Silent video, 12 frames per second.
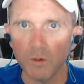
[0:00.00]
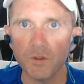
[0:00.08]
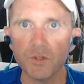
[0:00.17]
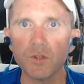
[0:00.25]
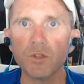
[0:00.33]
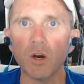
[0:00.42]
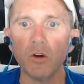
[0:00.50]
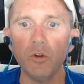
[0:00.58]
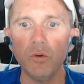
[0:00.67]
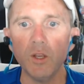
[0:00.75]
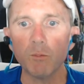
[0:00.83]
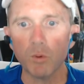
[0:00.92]
This is our
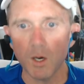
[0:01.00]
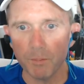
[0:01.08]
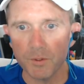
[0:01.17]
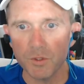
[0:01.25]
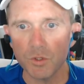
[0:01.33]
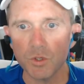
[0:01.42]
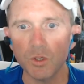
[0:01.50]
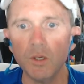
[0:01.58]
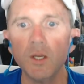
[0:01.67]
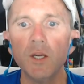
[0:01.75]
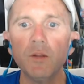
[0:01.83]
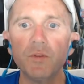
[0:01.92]
unique proposition.
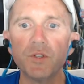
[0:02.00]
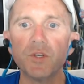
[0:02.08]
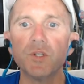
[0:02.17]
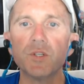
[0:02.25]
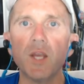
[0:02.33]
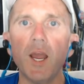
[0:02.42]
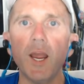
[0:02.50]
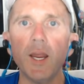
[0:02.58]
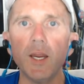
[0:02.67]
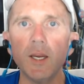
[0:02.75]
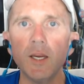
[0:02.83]
This is an